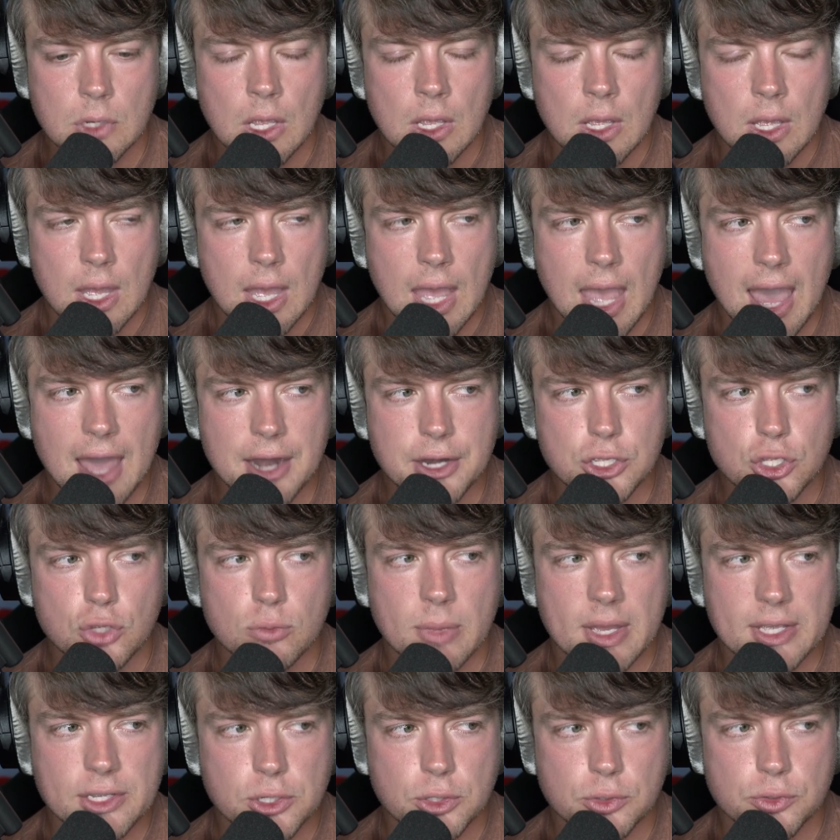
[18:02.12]
How do you
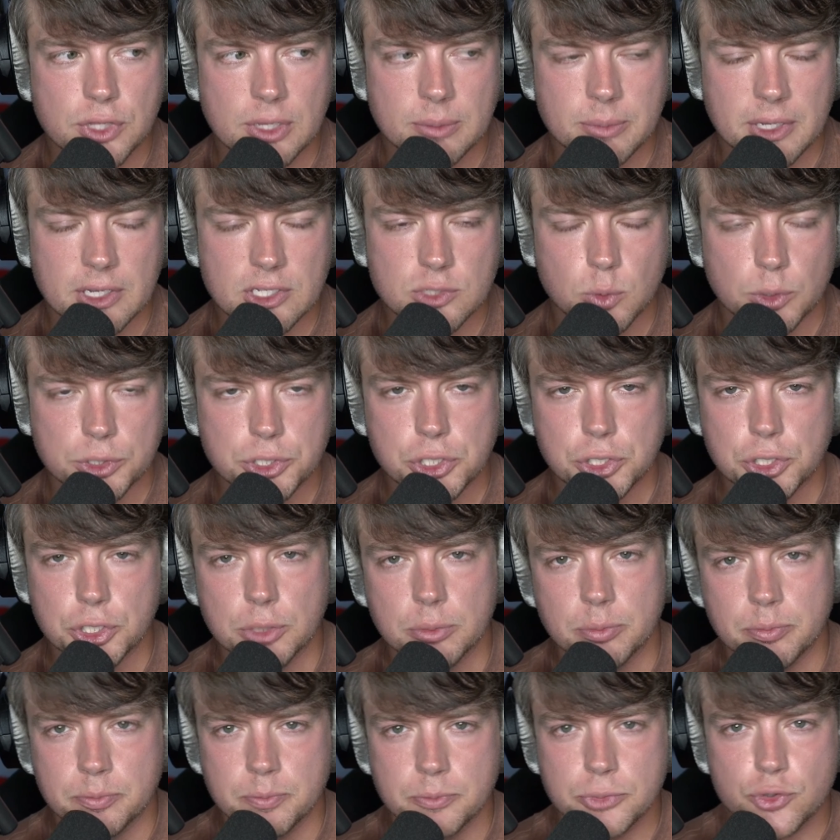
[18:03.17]
make your thumbnails? What's your
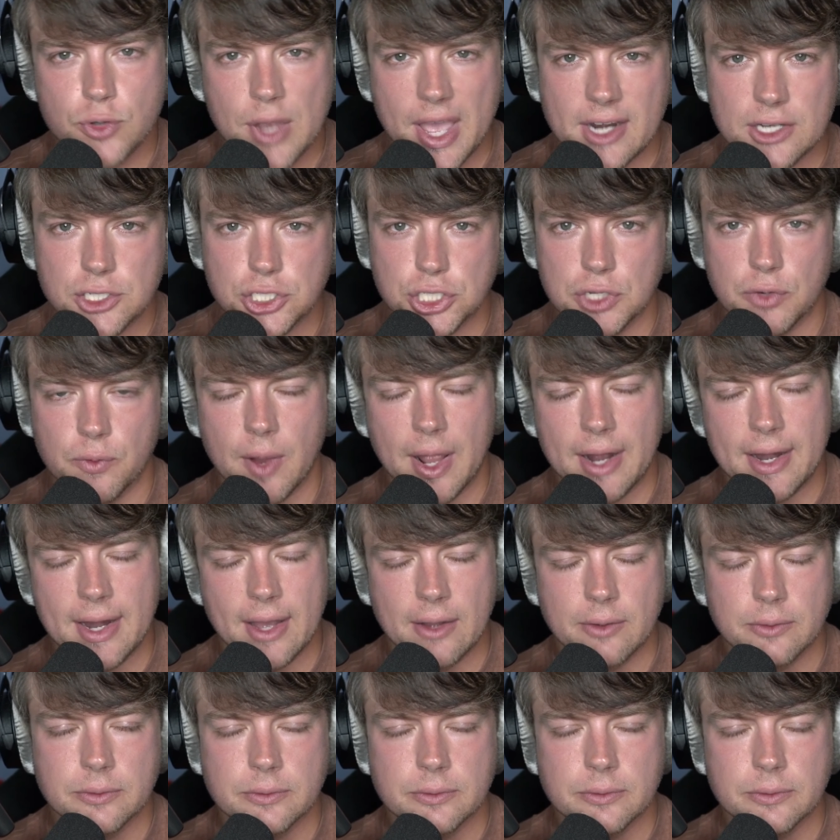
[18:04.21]
strategy right now?